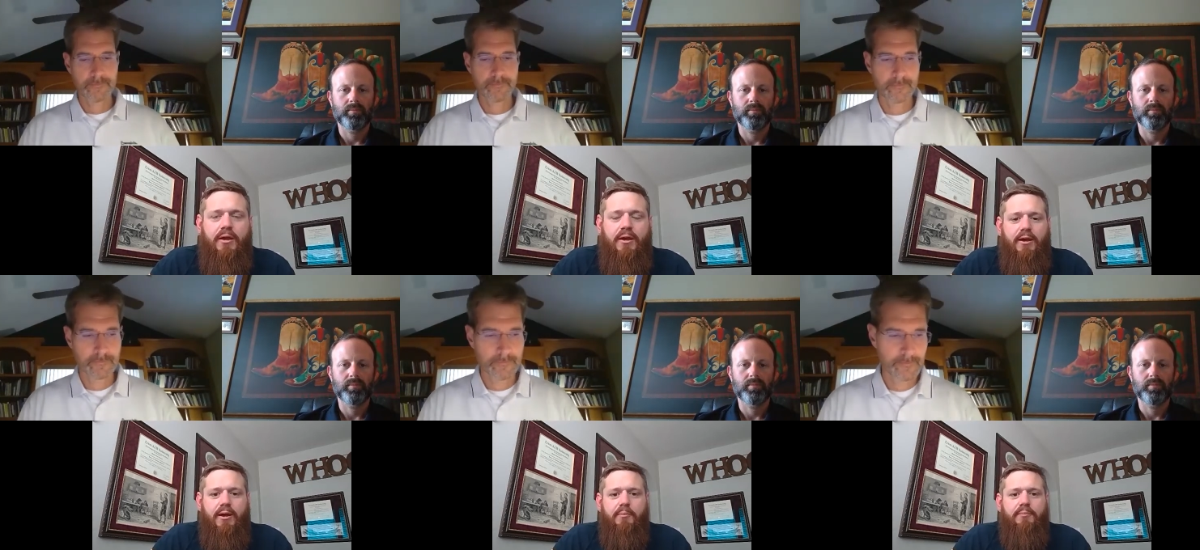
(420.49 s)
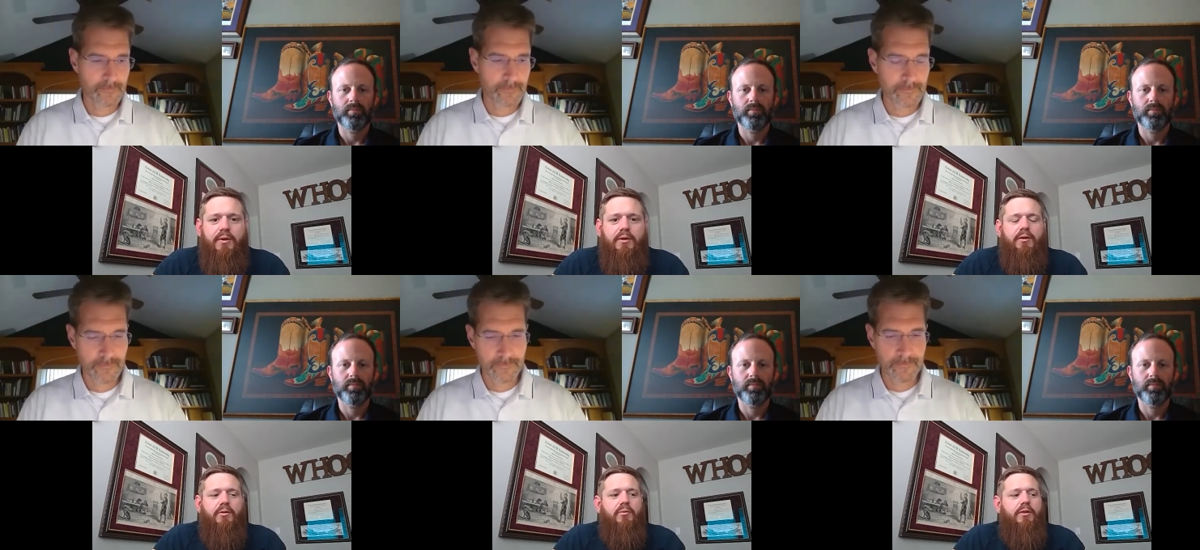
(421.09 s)
Speaker 1: Um, you know,
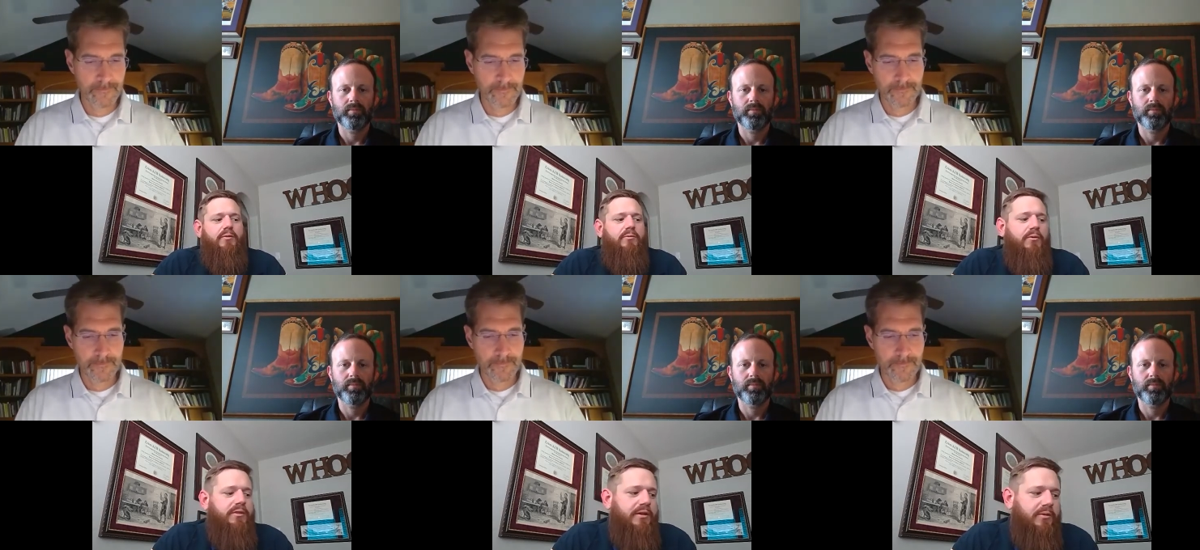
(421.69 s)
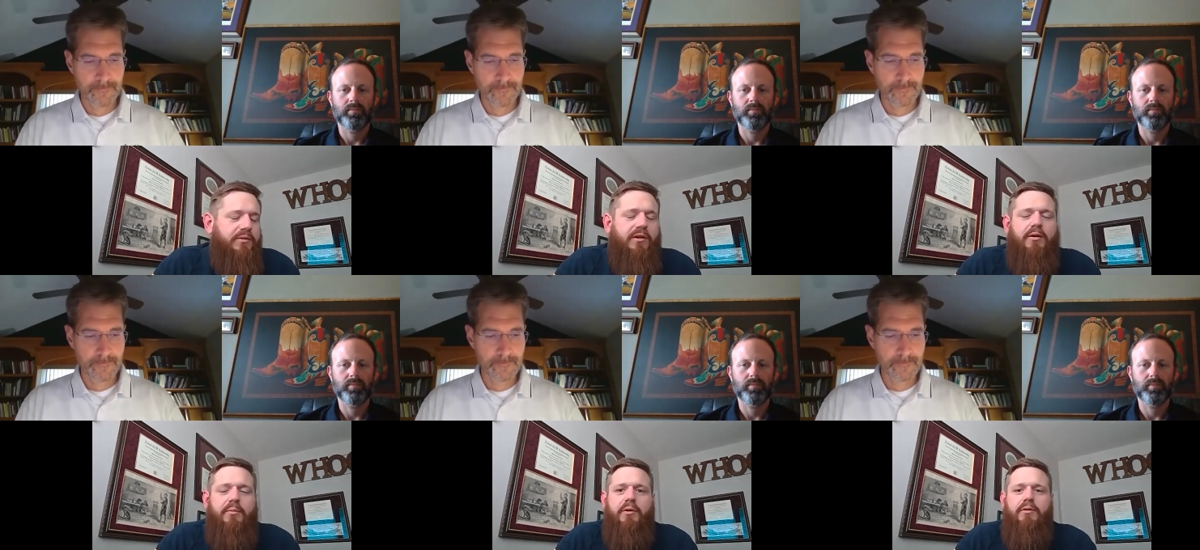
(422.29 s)
one one thing that we talk
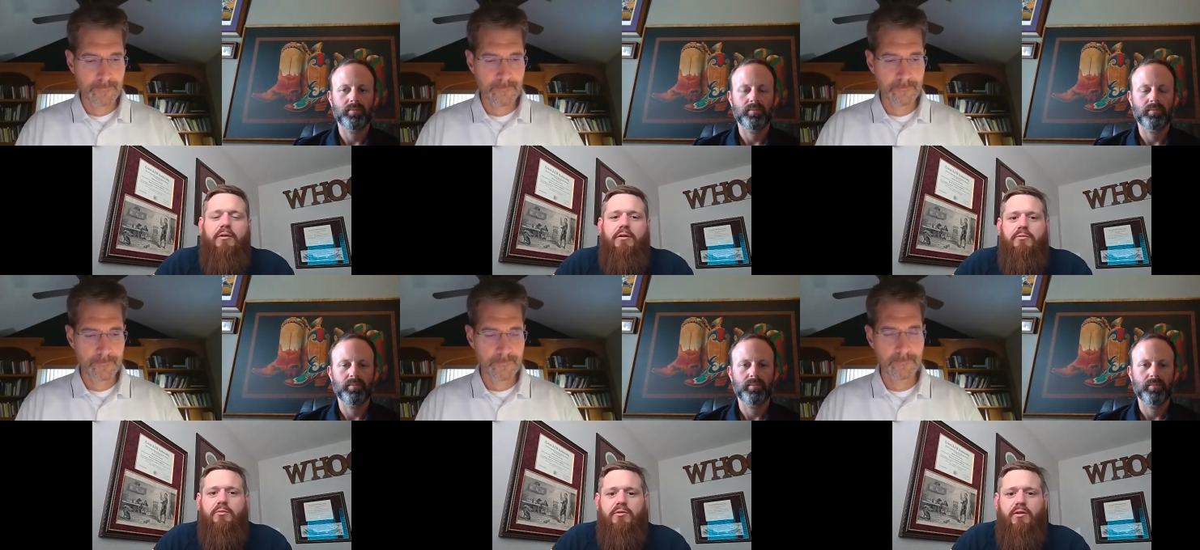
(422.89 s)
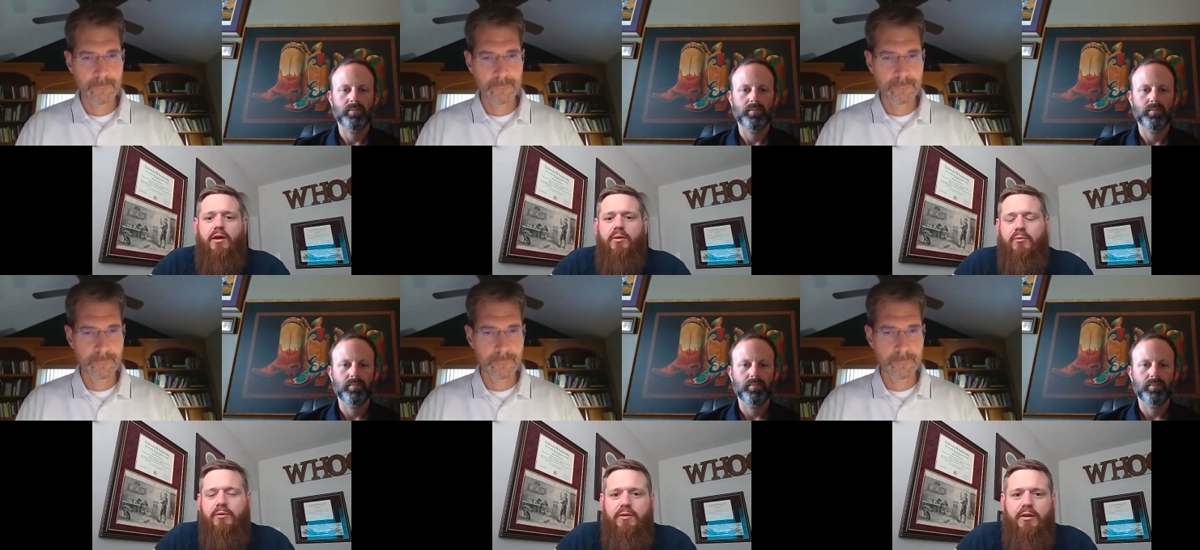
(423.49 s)
about with our customers a lot, and
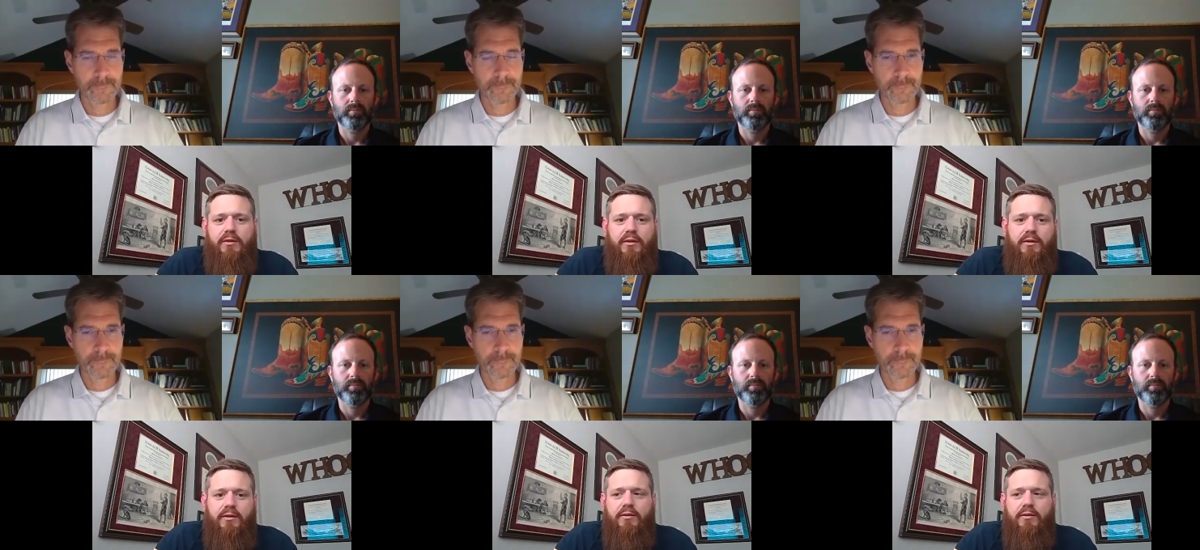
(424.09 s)
one thing that